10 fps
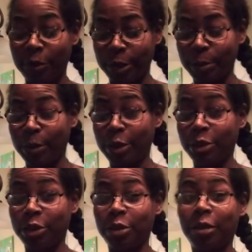From the
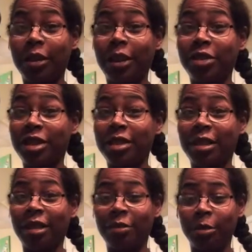grocery store. I
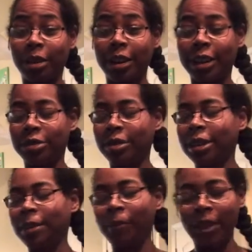just got off work
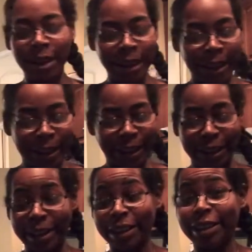actually,
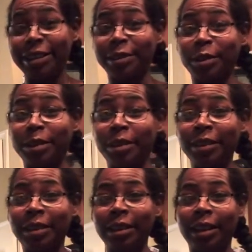and
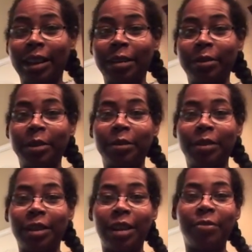I don't
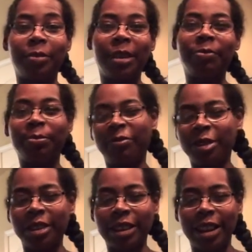know, I'm
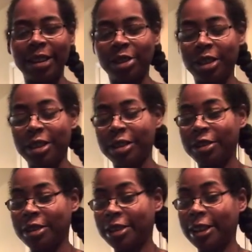feeling kind of
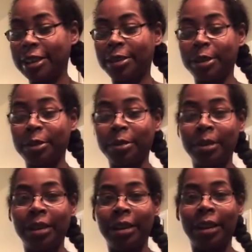sluggish today, so
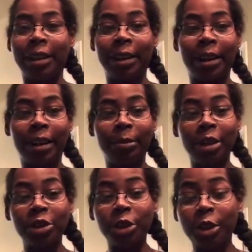I'm
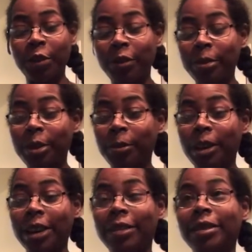not sure if I'm gonna
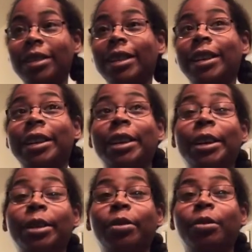work out
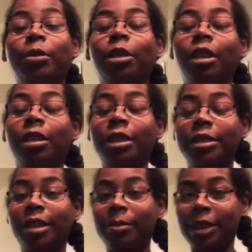today. Well, I
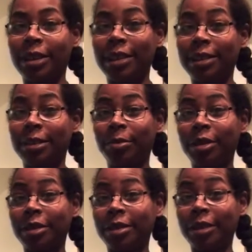already taught my class this
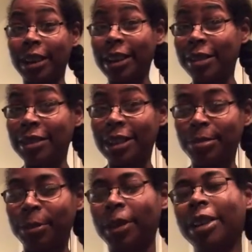morning, so that counts
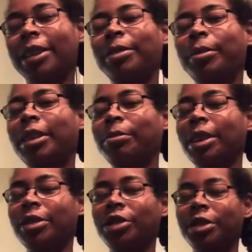as my workout, but
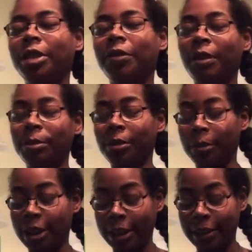I'm not sure if I'm
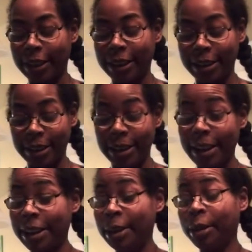gonna work out again
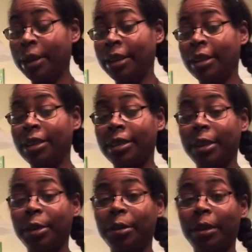today,
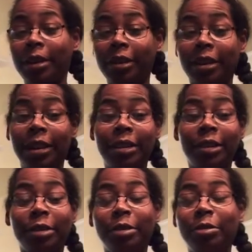so I thought
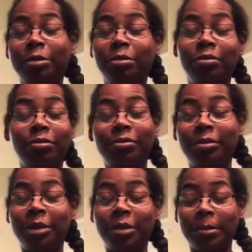I'd go
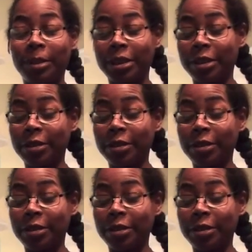do something